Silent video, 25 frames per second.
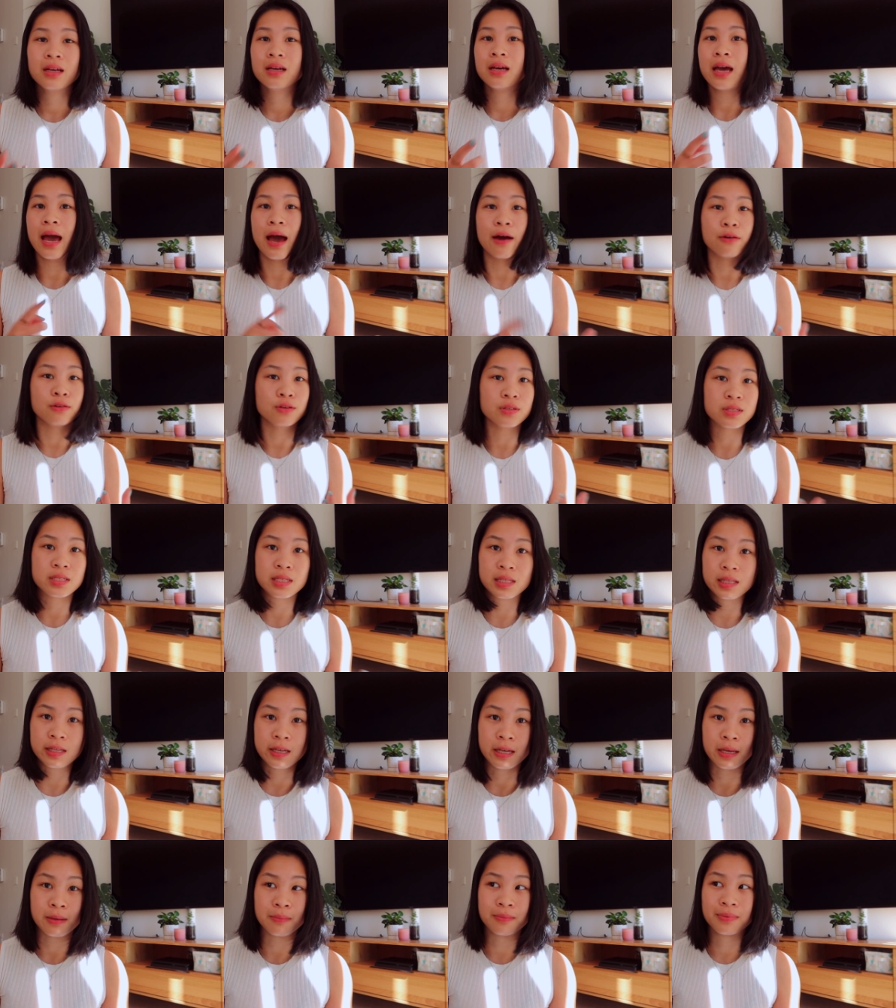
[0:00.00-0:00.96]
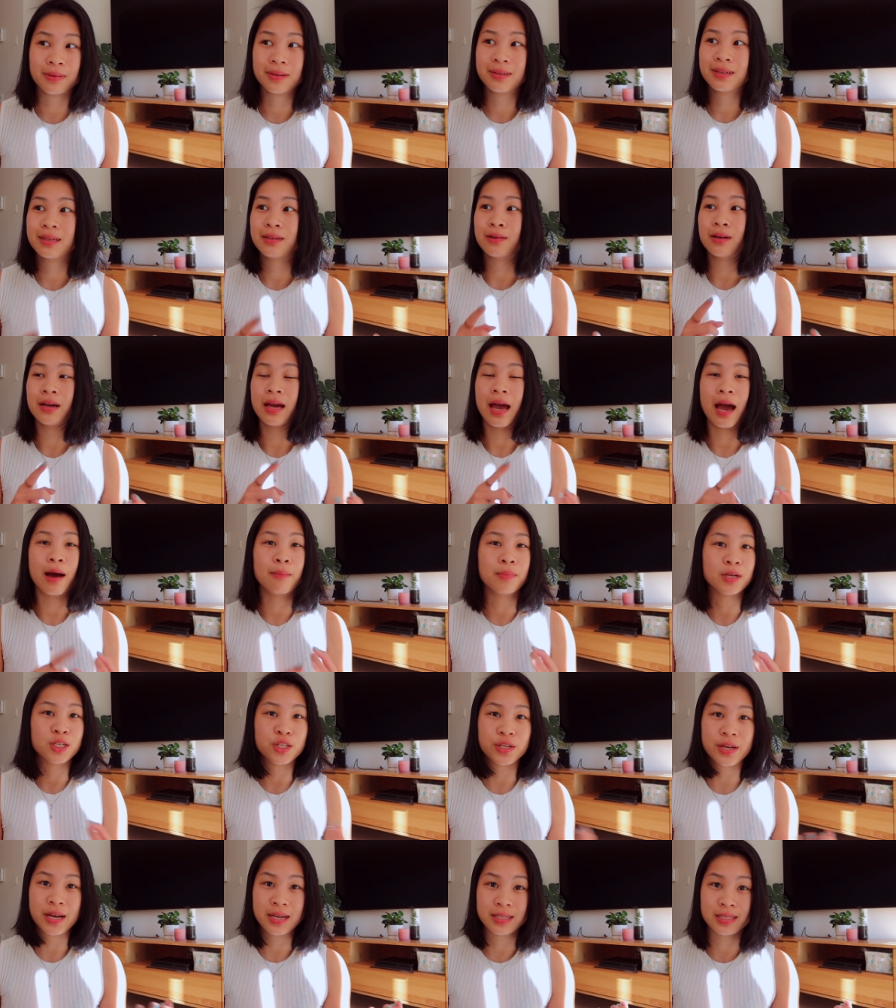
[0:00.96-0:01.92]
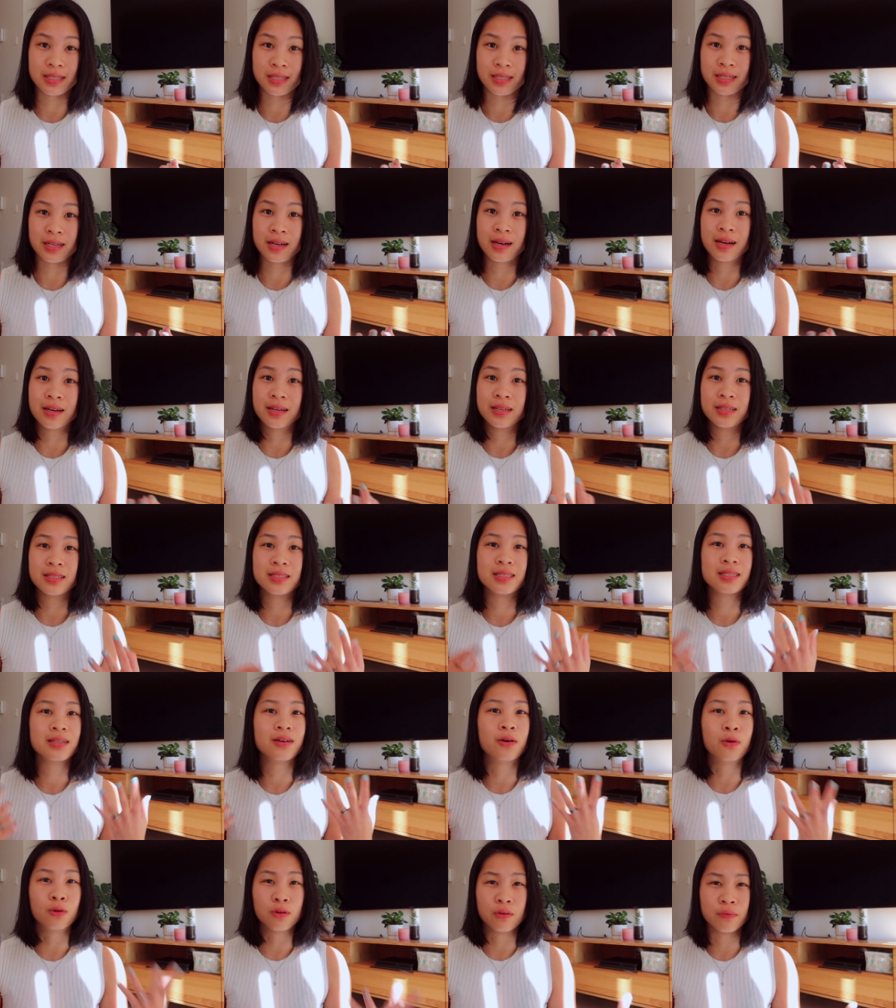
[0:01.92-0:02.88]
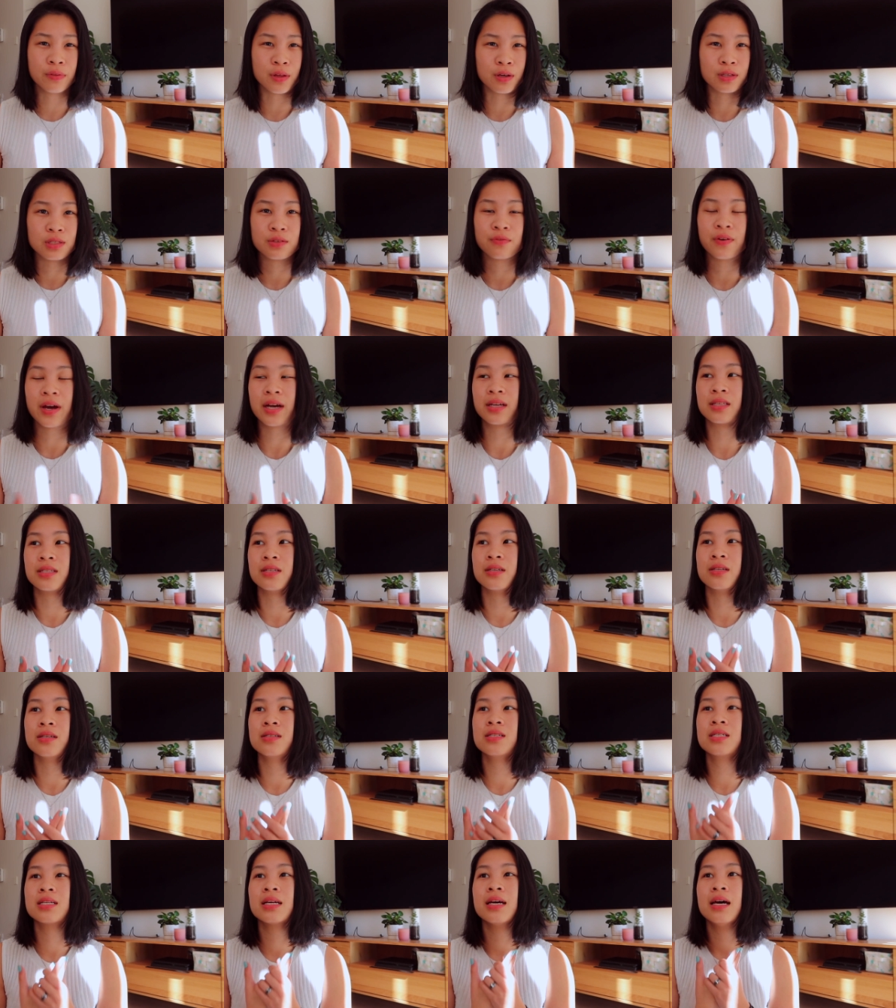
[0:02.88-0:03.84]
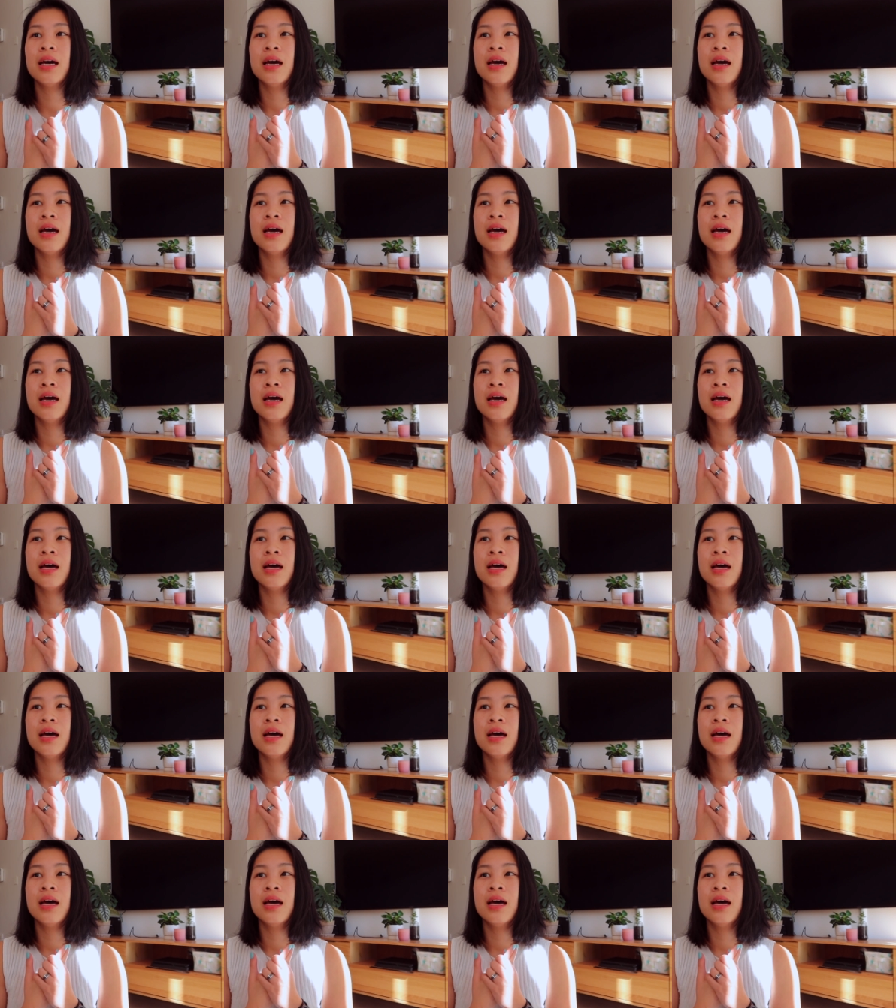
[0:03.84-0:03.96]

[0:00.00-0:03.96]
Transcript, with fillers: how you sleep, how much you exercise, all of those factors